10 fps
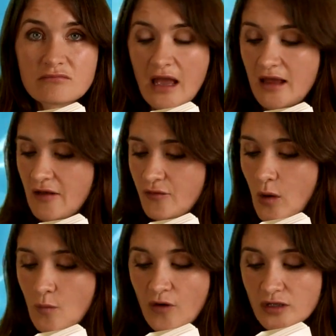And
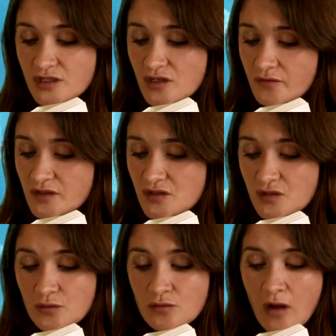everyone rushes off to
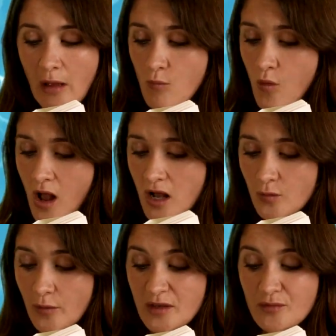school and
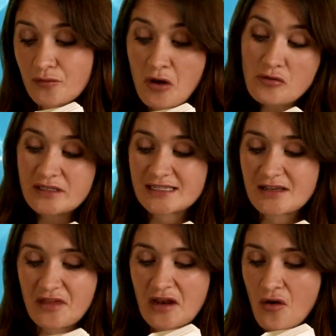work where people notice
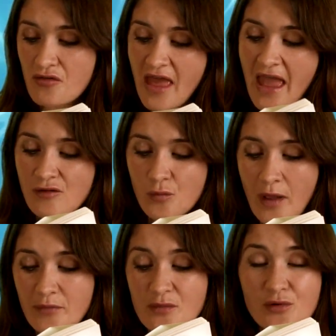if they're not there and
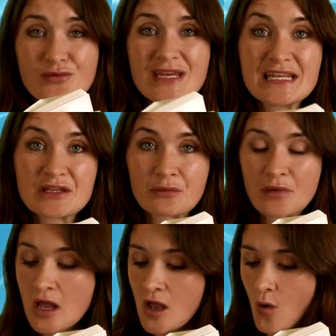where people need them,
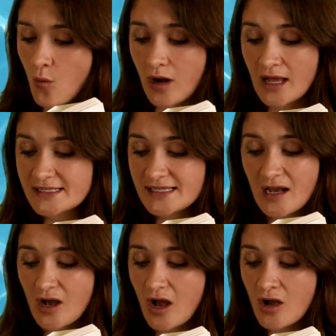while I sit
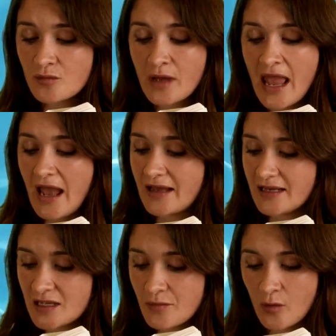at home and
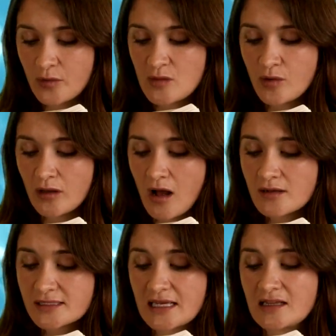email people
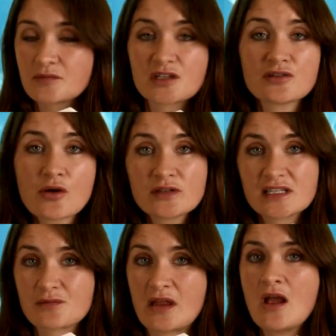asking them to
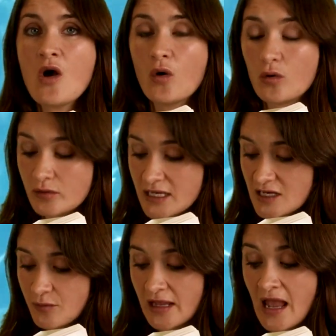notice me or
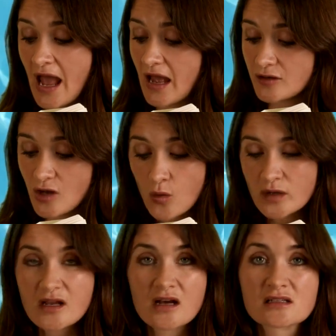need me, and no
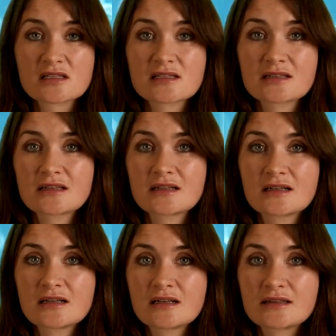one does.
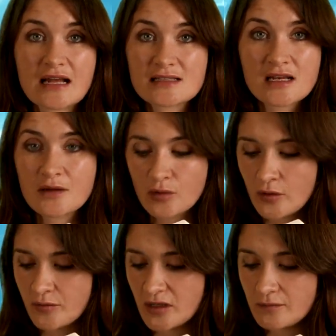That's
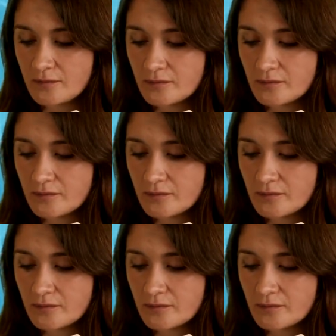unemployment.